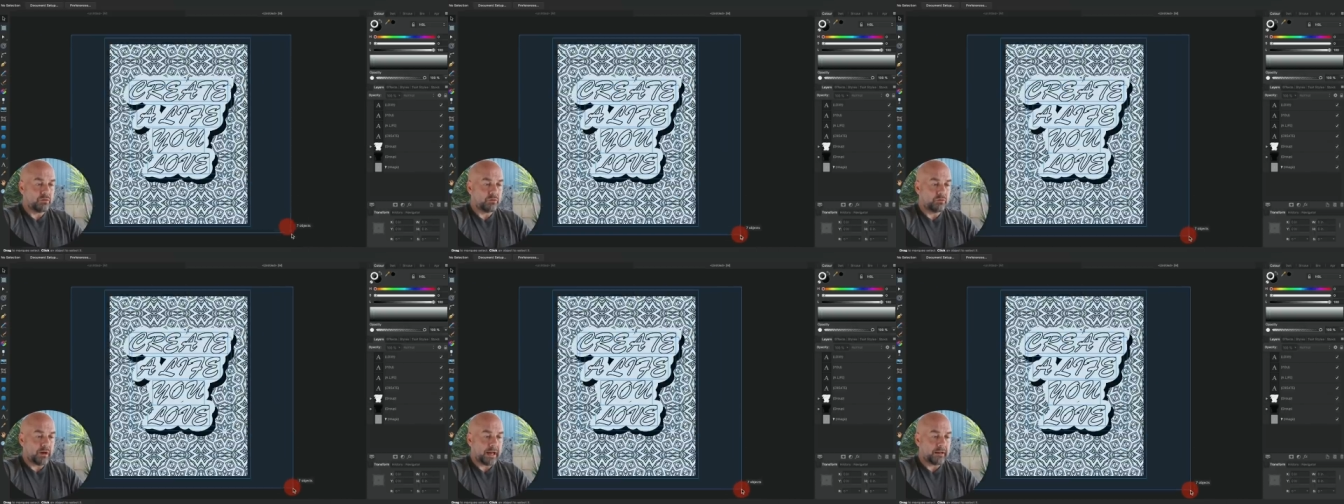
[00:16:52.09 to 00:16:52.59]

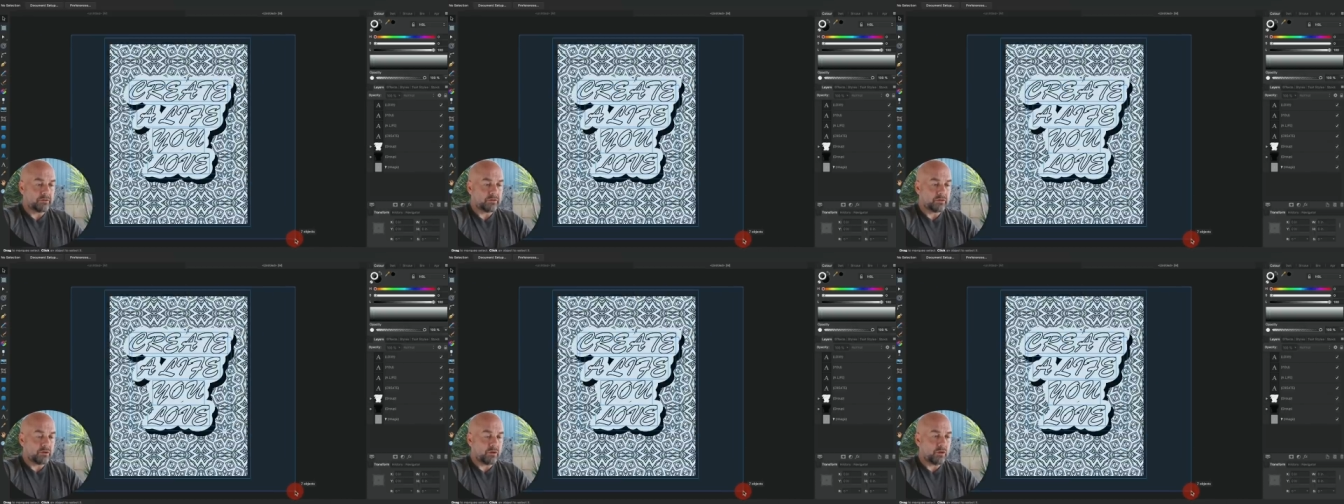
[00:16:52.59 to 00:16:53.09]

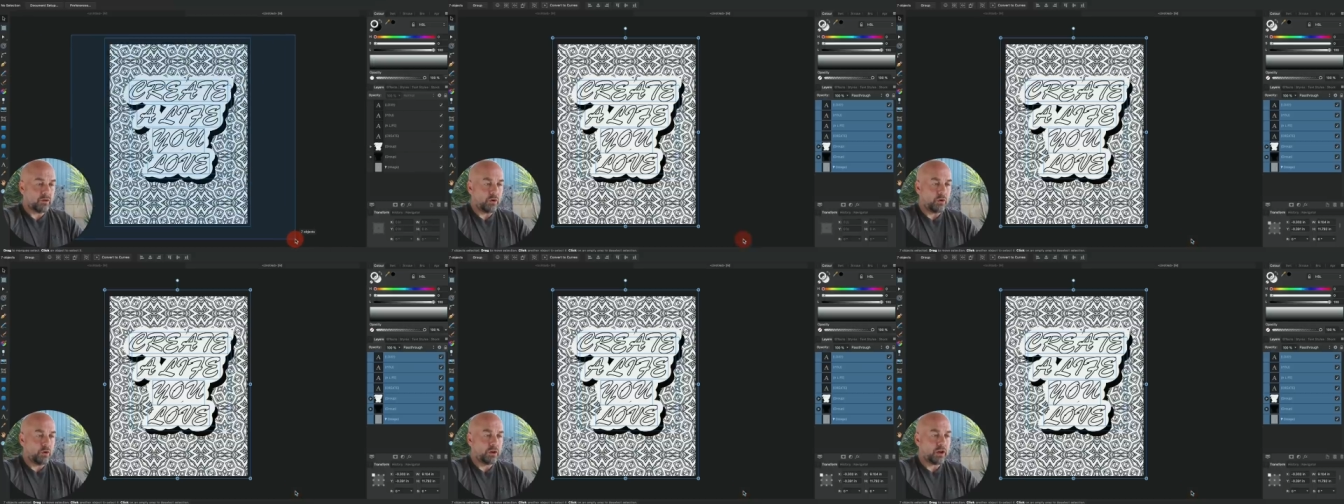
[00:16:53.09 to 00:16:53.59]
round
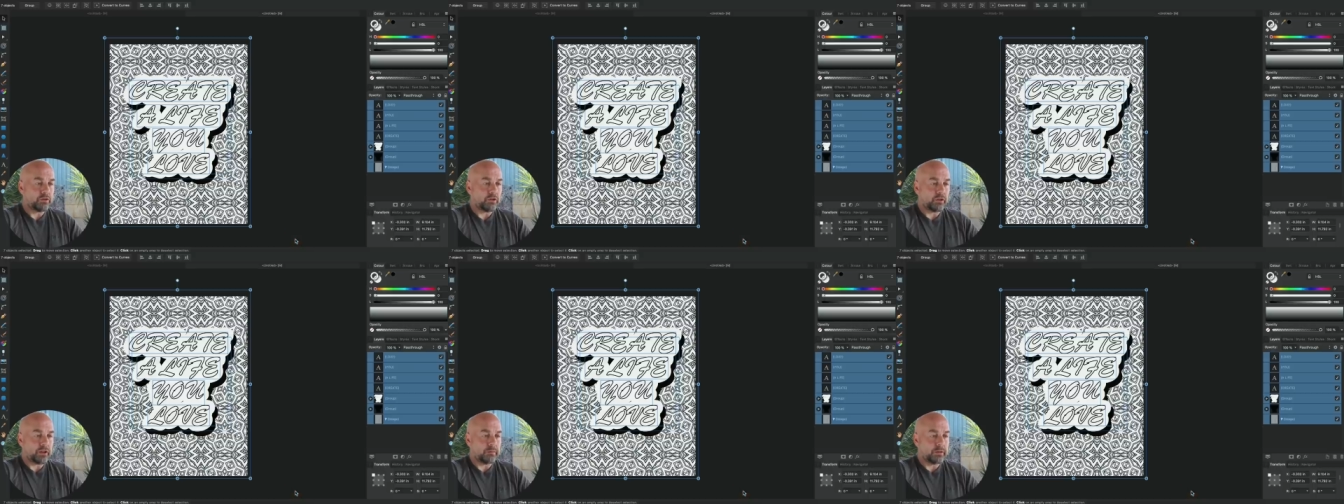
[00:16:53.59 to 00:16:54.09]
all our
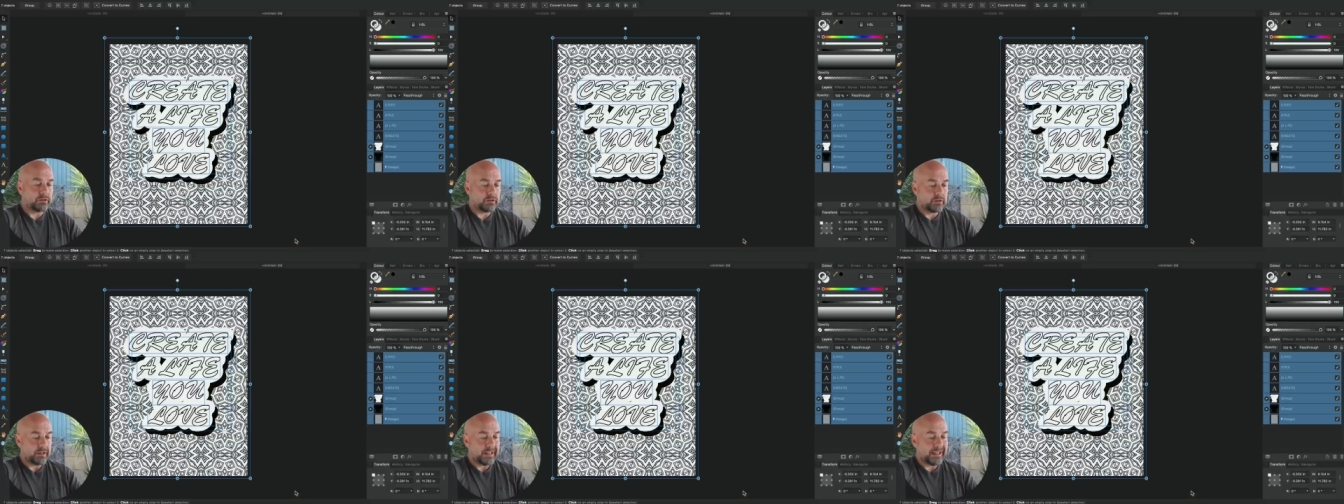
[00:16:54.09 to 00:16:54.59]

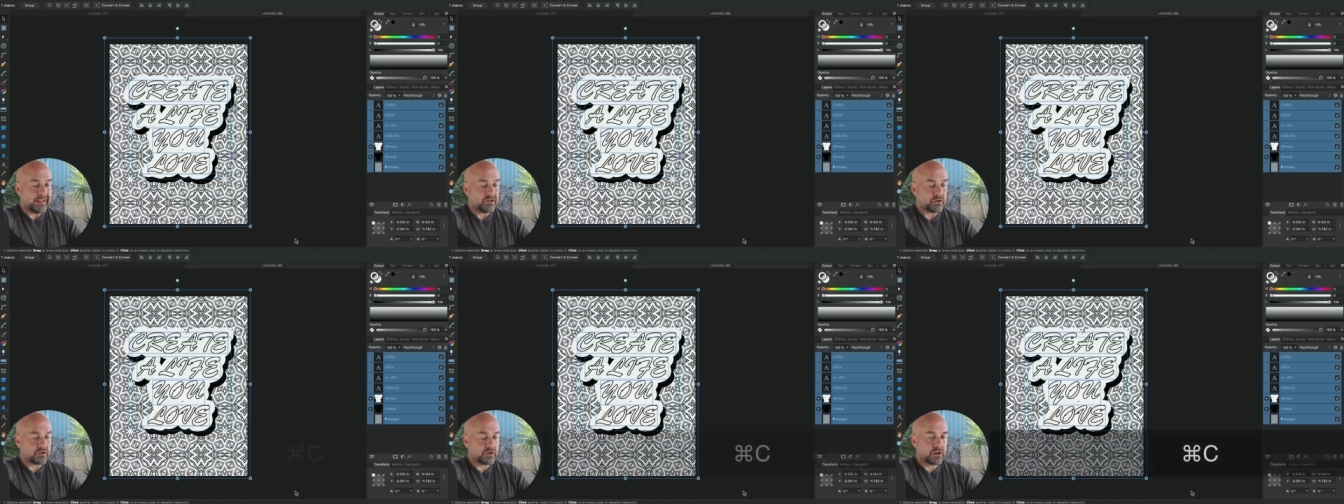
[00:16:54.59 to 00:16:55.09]
document, and then
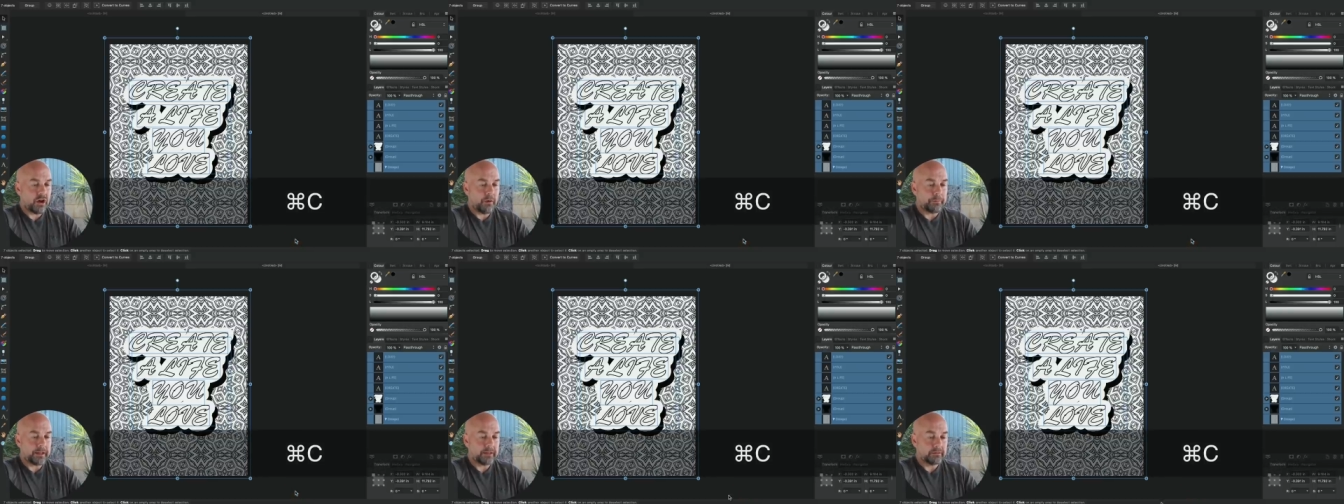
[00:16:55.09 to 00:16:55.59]
just
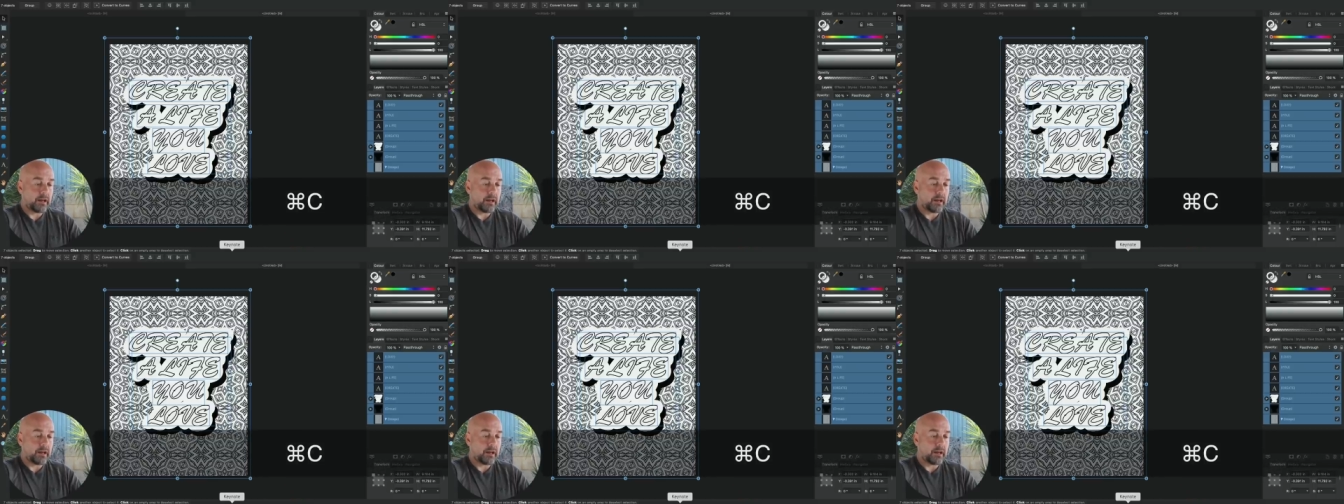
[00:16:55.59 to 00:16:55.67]
copy,